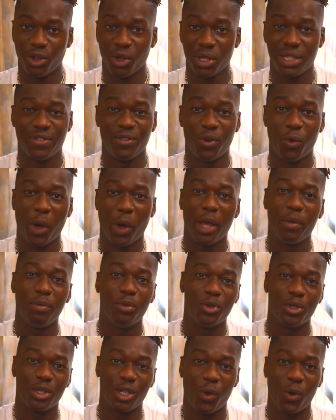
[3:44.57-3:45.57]
Not even why
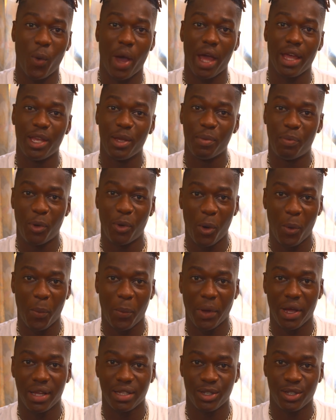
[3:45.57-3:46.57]
music, why
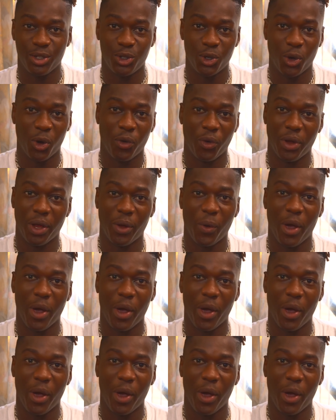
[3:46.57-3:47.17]
hip-hop as a genre?